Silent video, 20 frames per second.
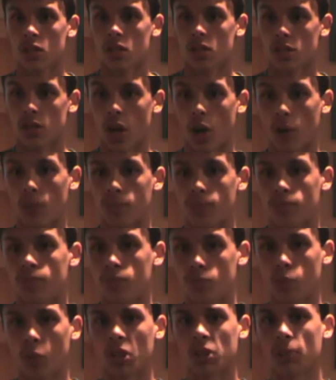So,
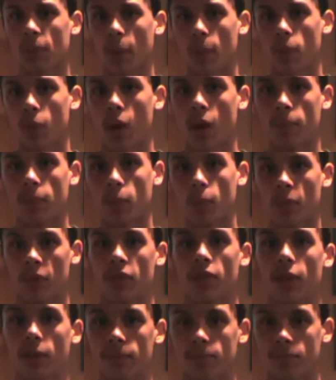what's my problem
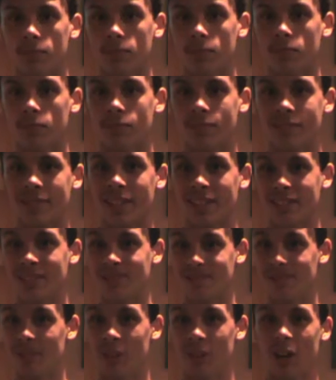with them? Because,
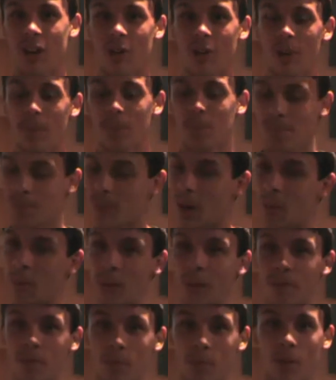you know, I
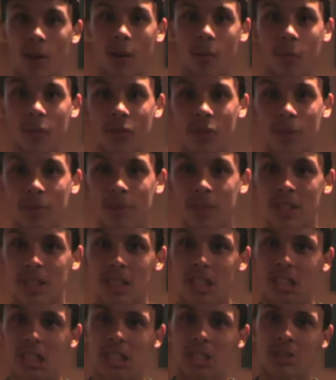probably have a problem with them.
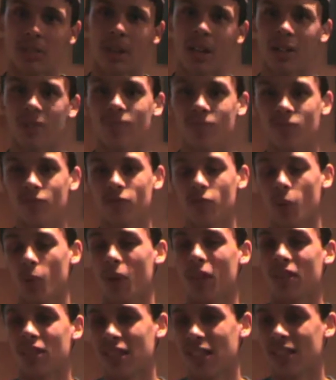Well, for
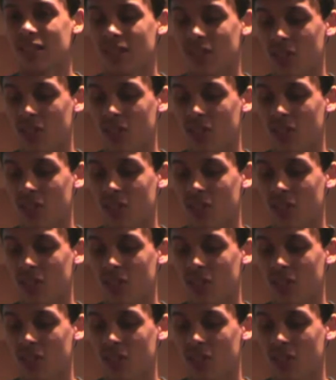one thing,